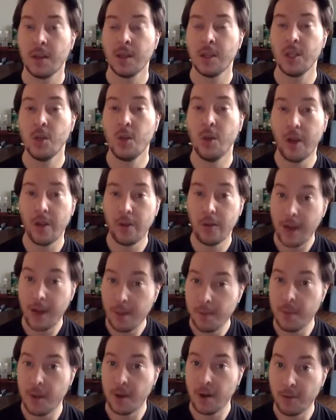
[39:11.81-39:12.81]
you either
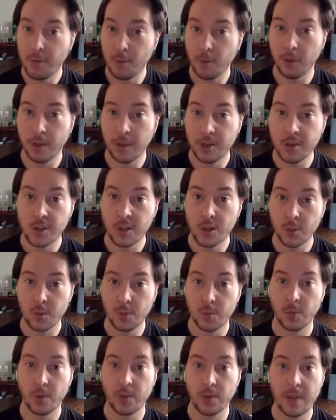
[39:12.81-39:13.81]
better have a relationship with